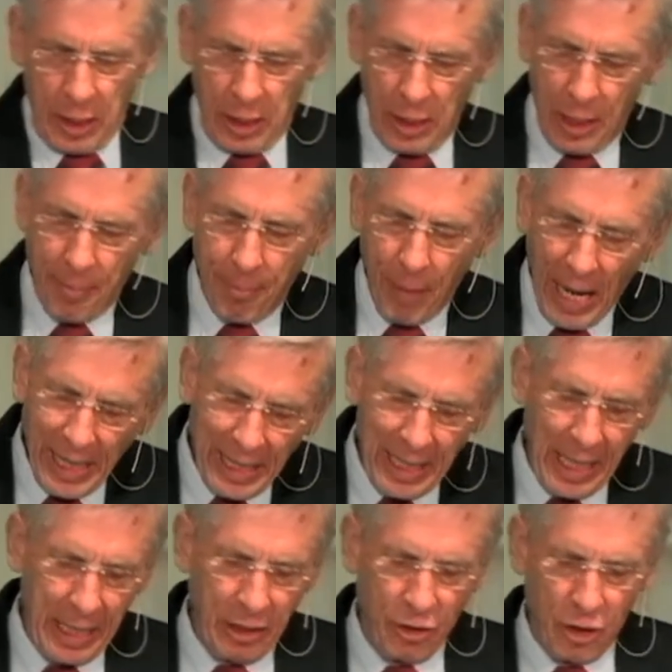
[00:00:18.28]
a mighty
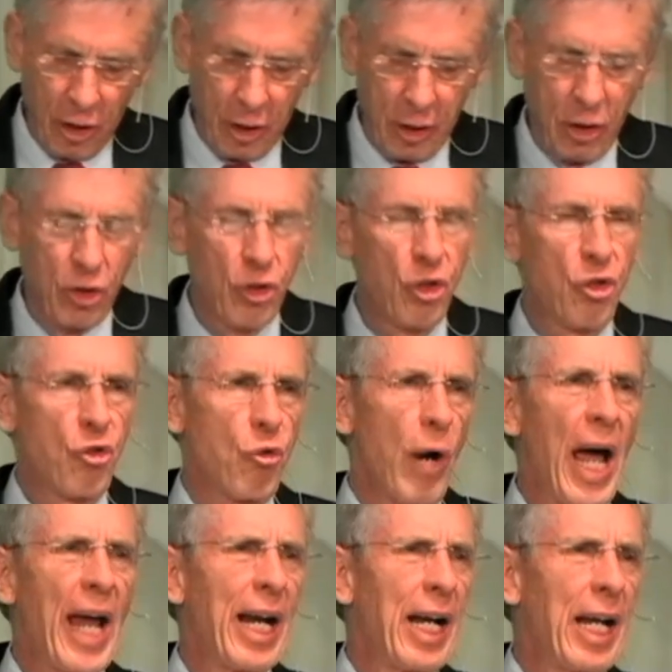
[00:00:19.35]
angel
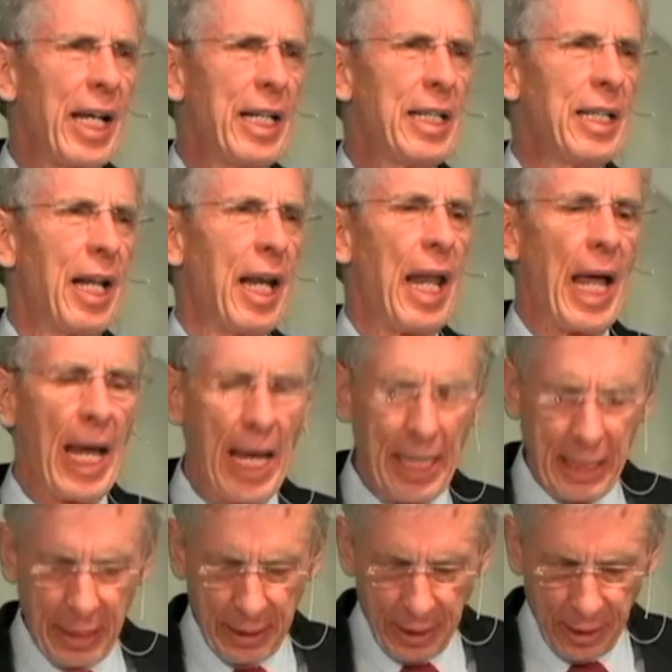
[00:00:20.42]
straddling the land
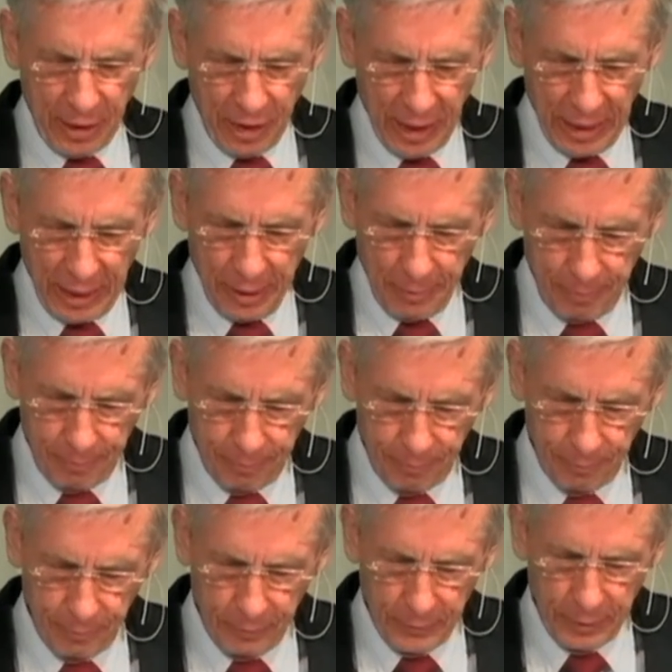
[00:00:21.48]
and the sea
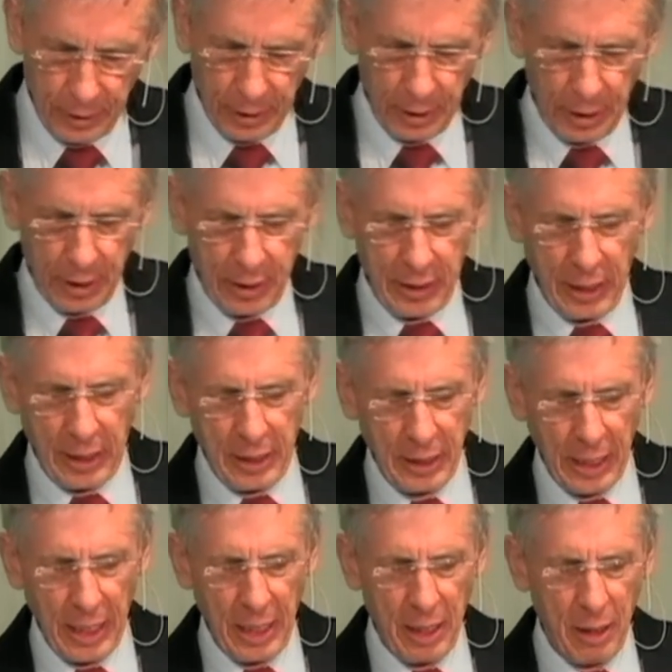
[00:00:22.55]

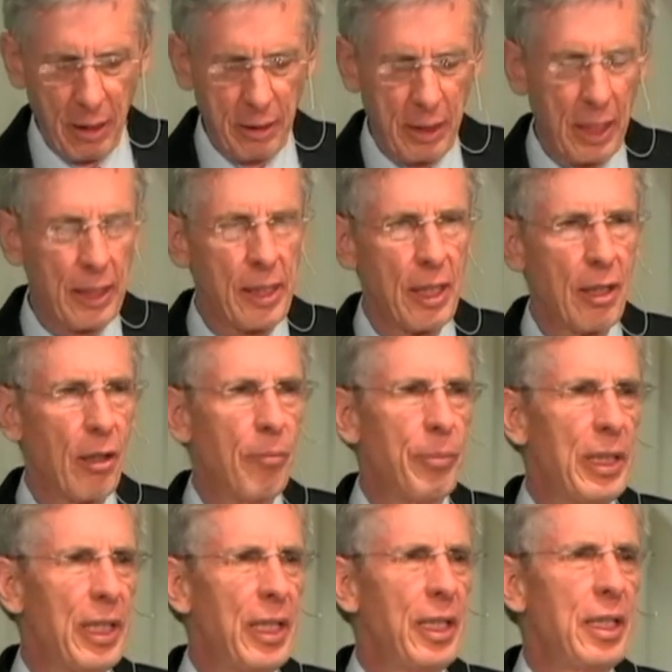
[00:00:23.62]
declare that there will
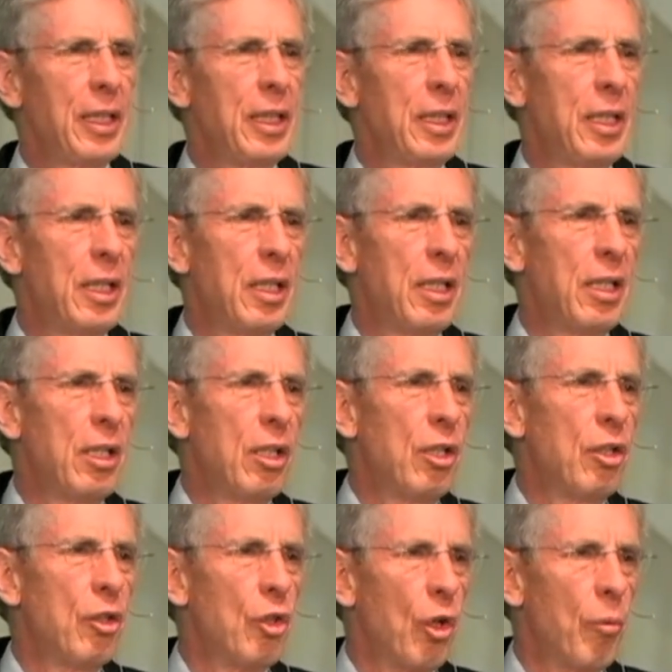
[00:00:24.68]
be
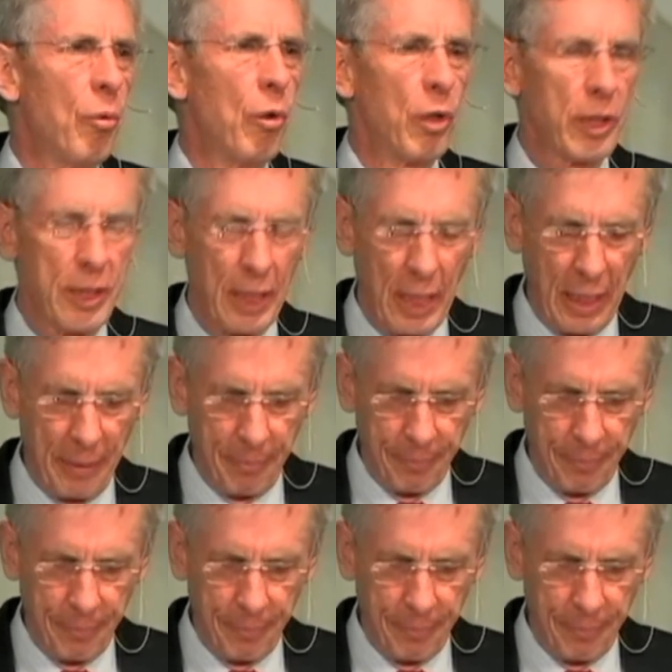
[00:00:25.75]
no more time.